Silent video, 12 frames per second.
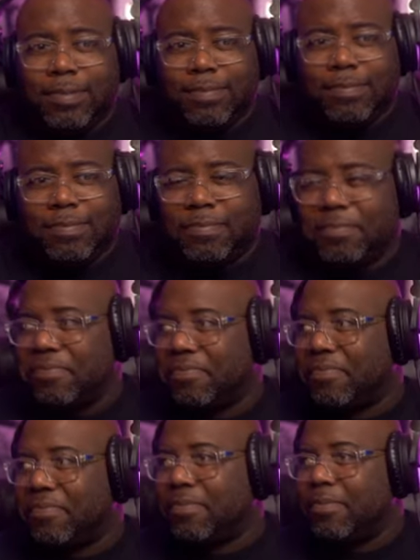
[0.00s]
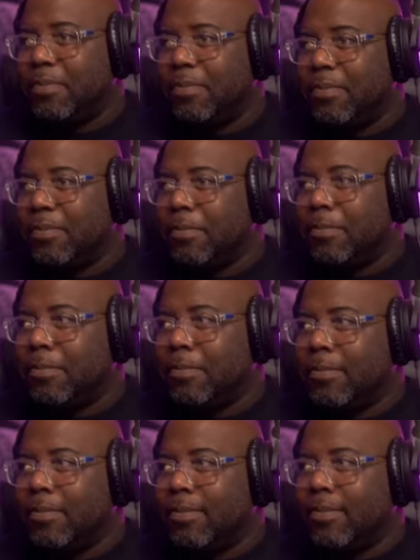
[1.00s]

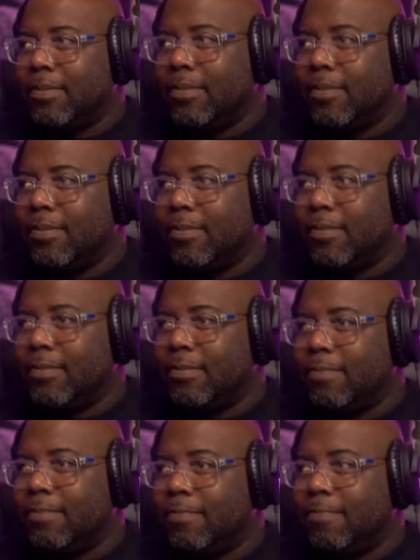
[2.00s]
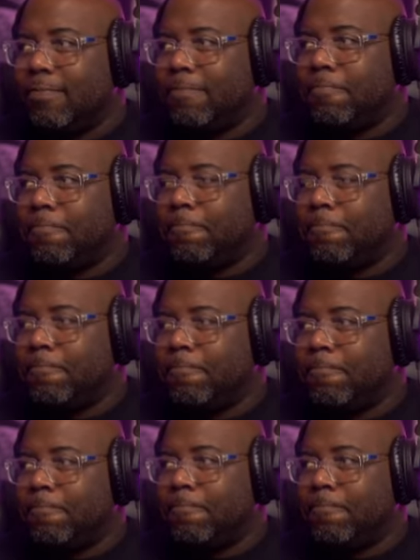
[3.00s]

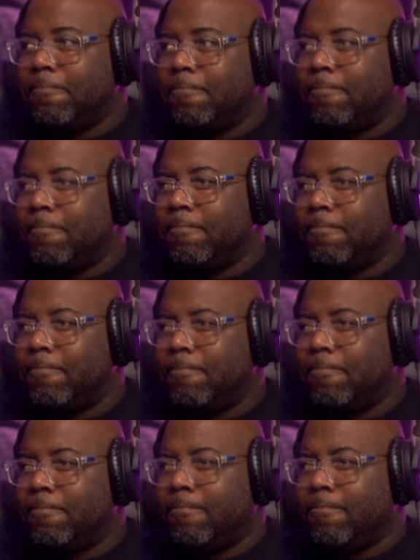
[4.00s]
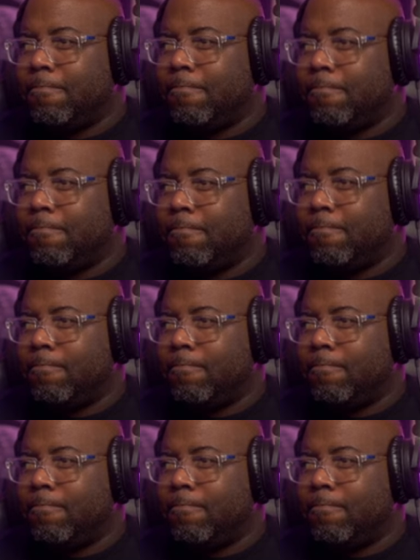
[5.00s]
The person shown says nothing.